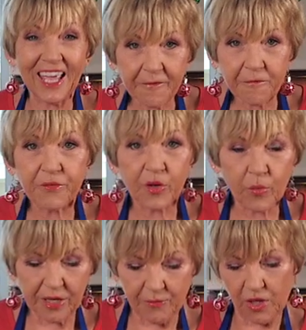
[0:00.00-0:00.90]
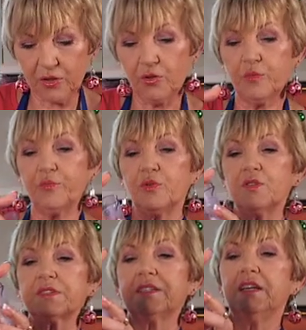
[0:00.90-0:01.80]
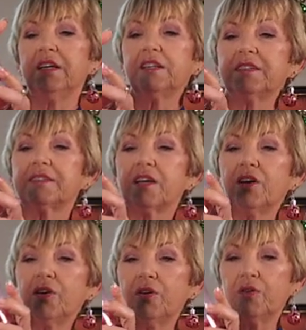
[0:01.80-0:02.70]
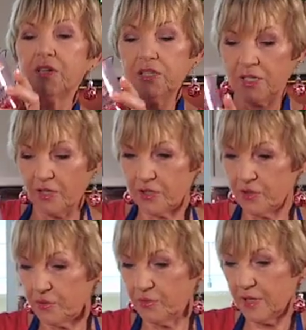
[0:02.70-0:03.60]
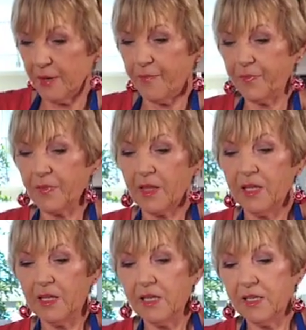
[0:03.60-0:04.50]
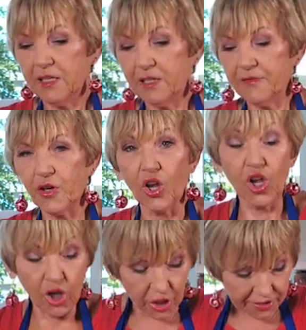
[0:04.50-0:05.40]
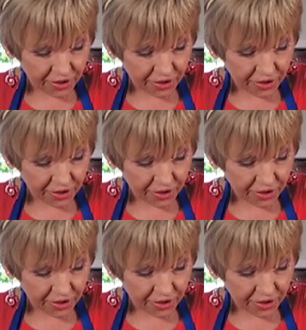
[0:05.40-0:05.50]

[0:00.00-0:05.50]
every one of my cookbooks. So, you know, you've got lots